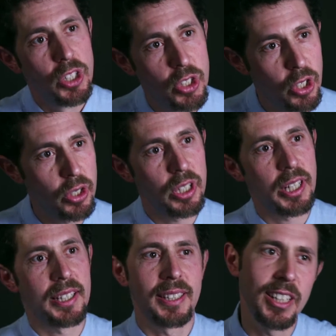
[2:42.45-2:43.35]
during,
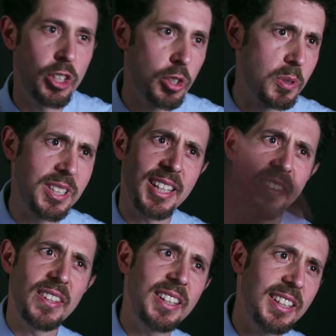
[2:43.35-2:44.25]
like teachers would
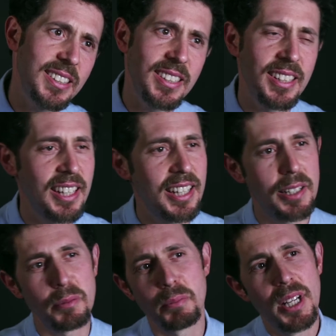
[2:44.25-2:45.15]
send their kids to
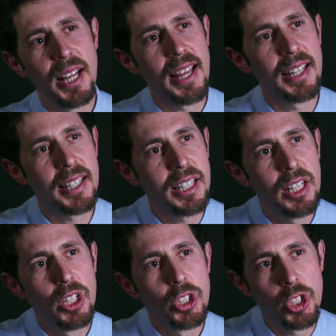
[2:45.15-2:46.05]
them. And like
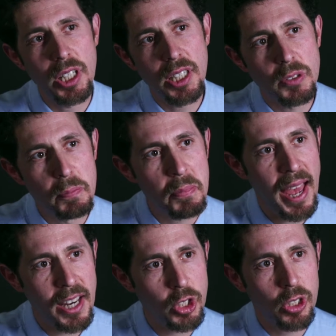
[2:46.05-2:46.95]
she had this
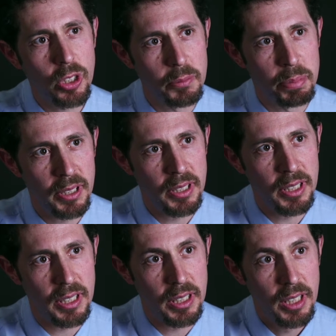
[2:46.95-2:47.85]
magical
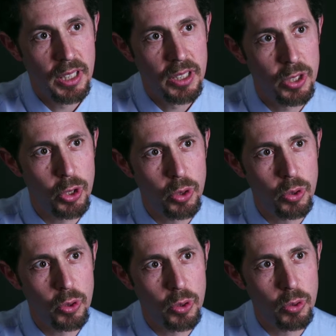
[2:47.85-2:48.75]
ability
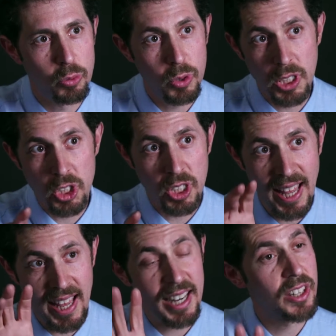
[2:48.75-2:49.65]
to reach the
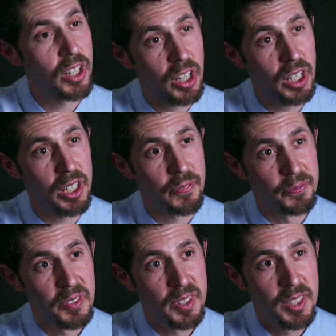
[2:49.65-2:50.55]
head and the heart.
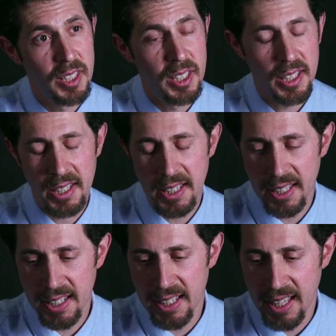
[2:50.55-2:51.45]

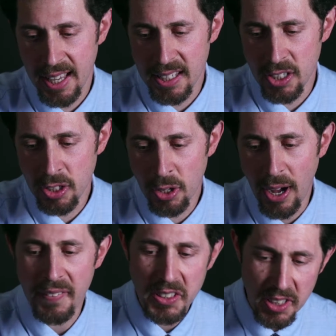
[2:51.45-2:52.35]
And
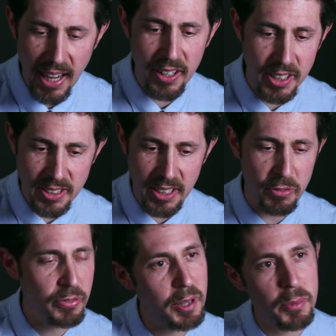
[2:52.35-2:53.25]
obviously Harriet's like
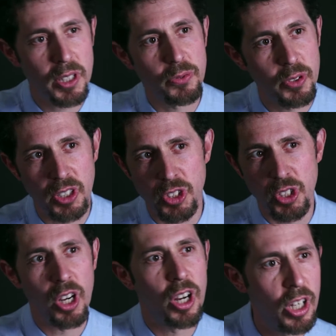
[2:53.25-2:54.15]
famous for the
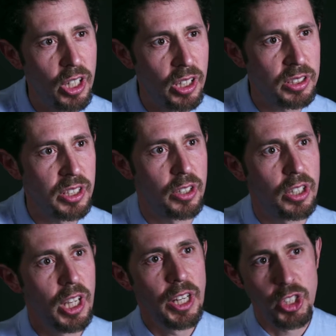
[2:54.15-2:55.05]
songs and the
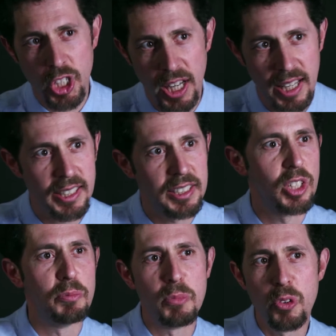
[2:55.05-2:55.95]
chants
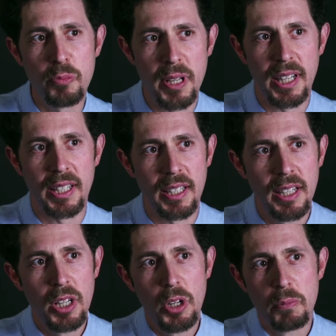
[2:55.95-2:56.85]
and the movement,
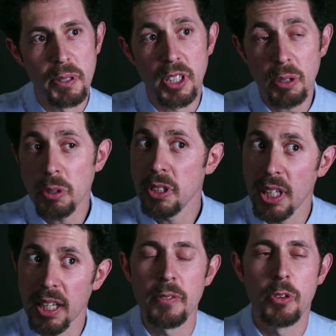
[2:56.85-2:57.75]
but there was
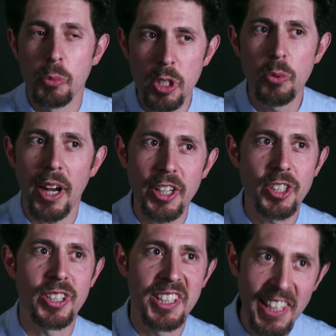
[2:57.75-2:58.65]
like when you
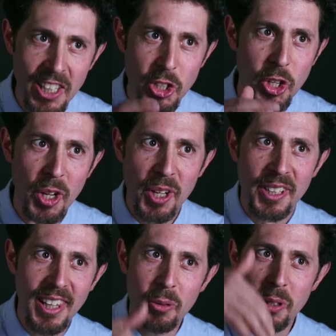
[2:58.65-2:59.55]
watched her teach,
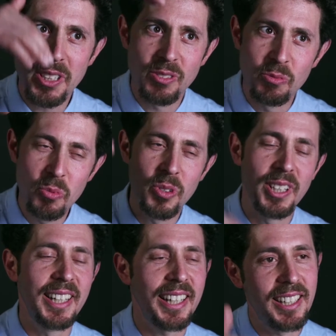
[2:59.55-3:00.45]
there was
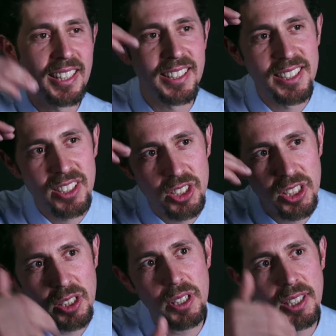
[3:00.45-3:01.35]
like
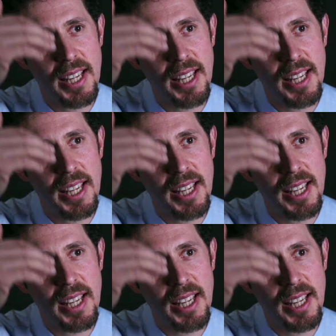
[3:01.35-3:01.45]
serious